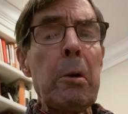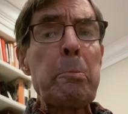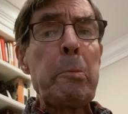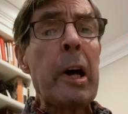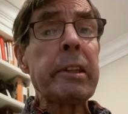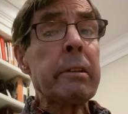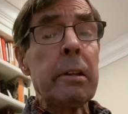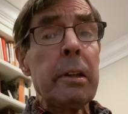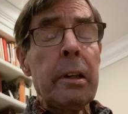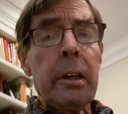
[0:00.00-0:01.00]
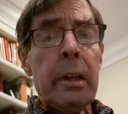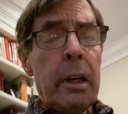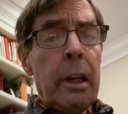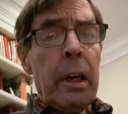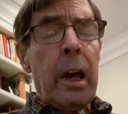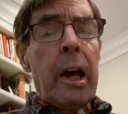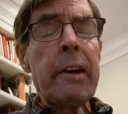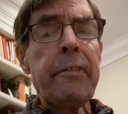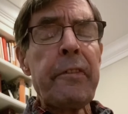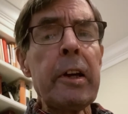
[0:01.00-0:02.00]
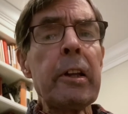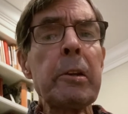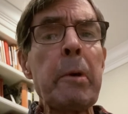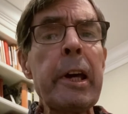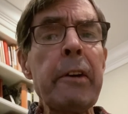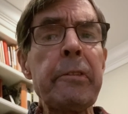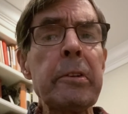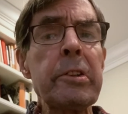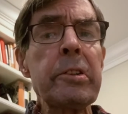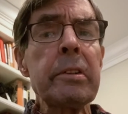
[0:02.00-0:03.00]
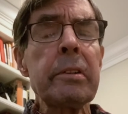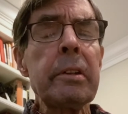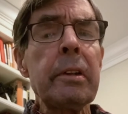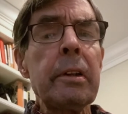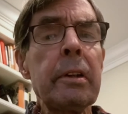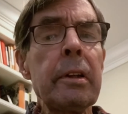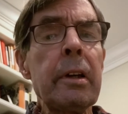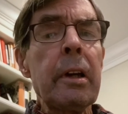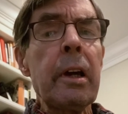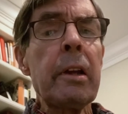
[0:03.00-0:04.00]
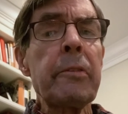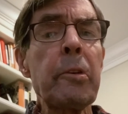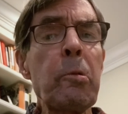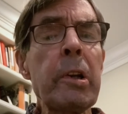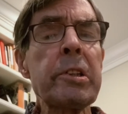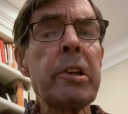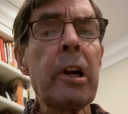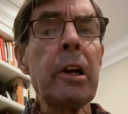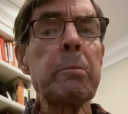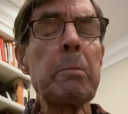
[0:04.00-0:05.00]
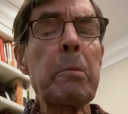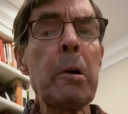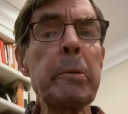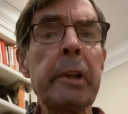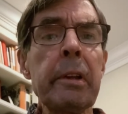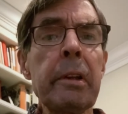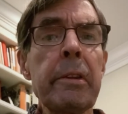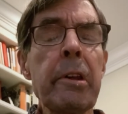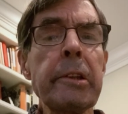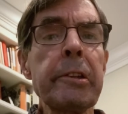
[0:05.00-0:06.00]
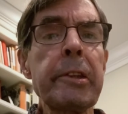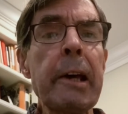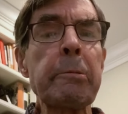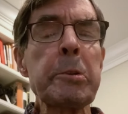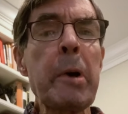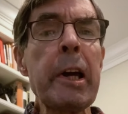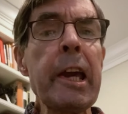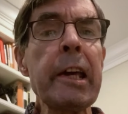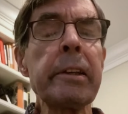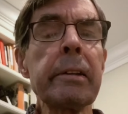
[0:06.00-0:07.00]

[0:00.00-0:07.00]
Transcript: but I failed in my efforts, and for one terrible moment thought that that was my end.